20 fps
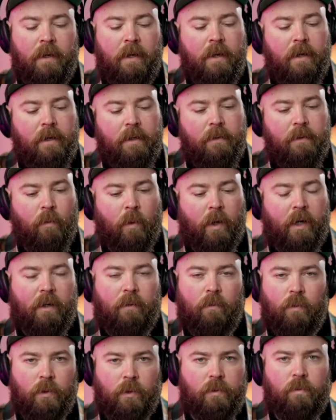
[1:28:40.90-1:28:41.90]
where
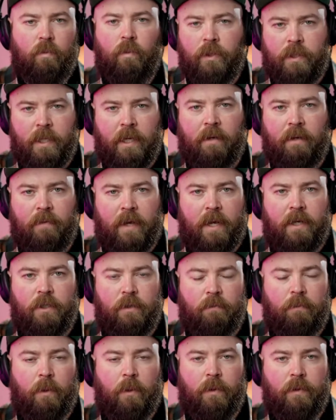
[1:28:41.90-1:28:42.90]
we'll take advantage of
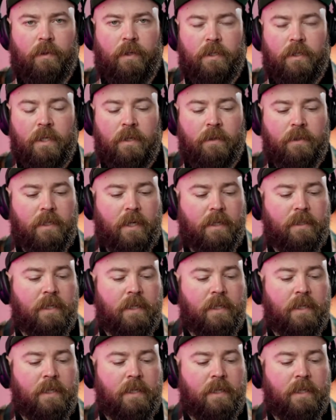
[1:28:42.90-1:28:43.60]
both of their skill sets.